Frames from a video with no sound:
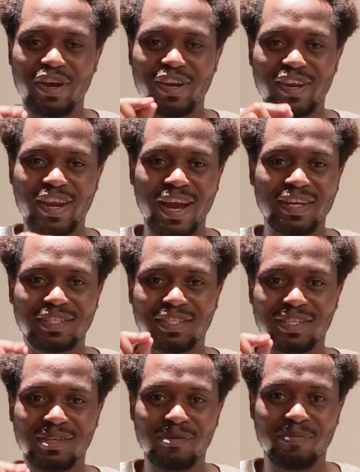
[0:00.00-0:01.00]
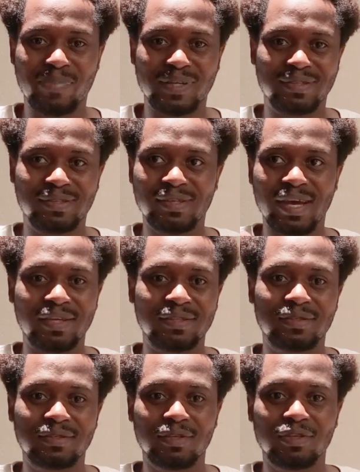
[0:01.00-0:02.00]

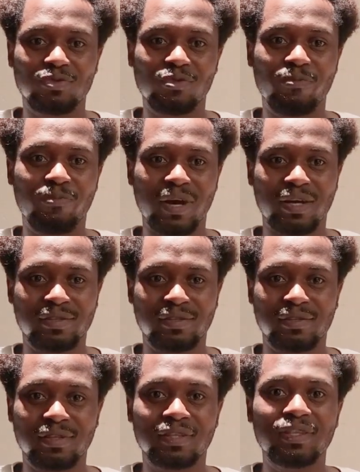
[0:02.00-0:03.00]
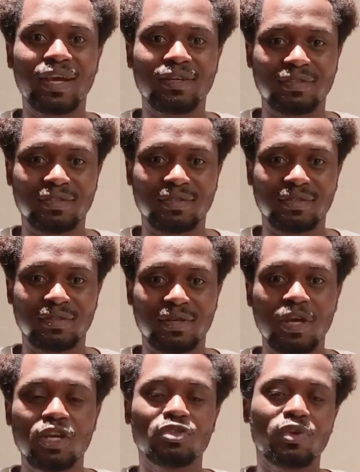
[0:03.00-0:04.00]
90% to pass the test.
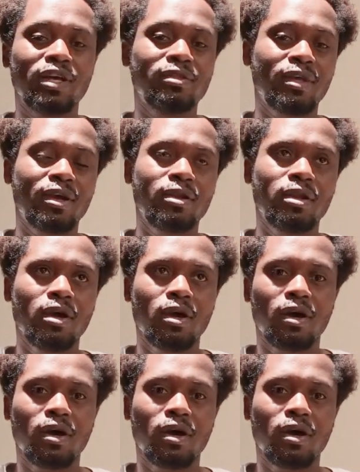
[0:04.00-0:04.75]
So and then